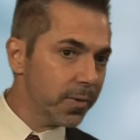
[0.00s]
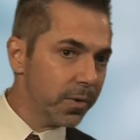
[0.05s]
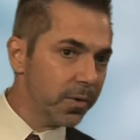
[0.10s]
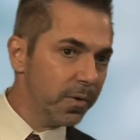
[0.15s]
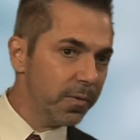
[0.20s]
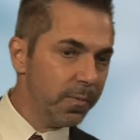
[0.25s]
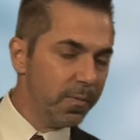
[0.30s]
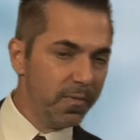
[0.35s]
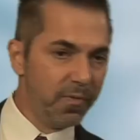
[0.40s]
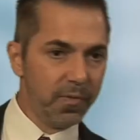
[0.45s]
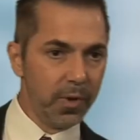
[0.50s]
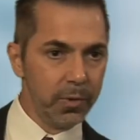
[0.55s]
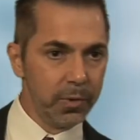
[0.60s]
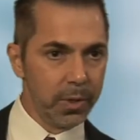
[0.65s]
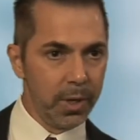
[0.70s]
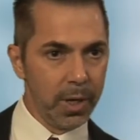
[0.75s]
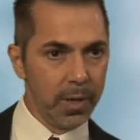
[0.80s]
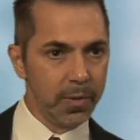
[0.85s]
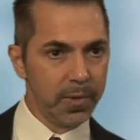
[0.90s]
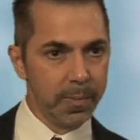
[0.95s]
little
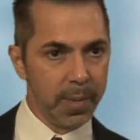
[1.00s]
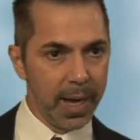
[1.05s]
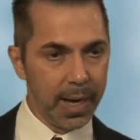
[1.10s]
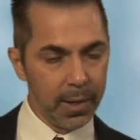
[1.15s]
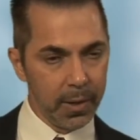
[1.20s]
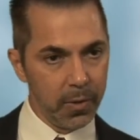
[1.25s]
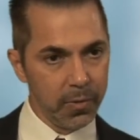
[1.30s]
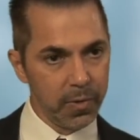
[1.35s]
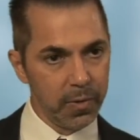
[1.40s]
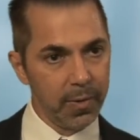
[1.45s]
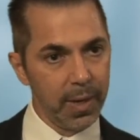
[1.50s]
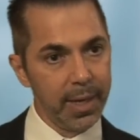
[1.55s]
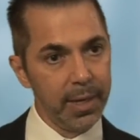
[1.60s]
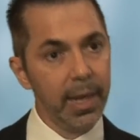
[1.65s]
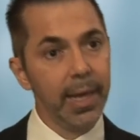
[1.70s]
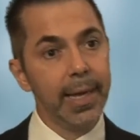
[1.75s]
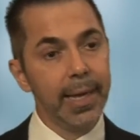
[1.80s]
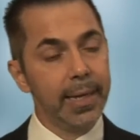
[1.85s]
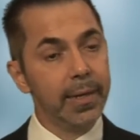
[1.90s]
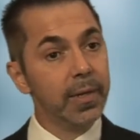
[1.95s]
photons, particles of light,
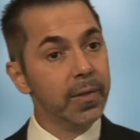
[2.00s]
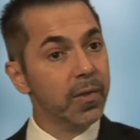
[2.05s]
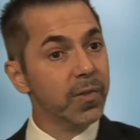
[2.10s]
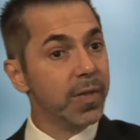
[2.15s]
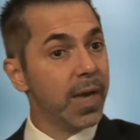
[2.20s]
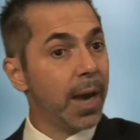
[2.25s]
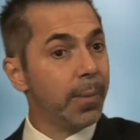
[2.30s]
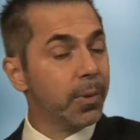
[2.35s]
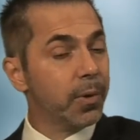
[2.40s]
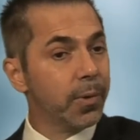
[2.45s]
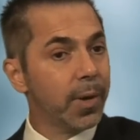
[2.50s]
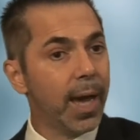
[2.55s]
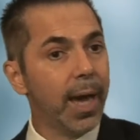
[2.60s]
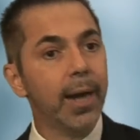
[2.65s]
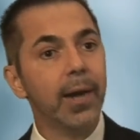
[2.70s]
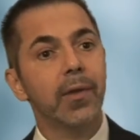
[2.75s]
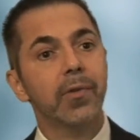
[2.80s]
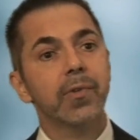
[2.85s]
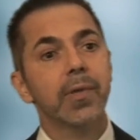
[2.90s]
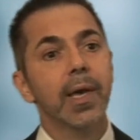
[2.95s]
into this
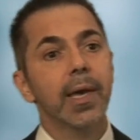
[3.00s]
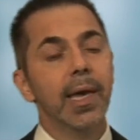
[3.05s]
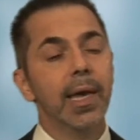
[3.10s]
apparatus.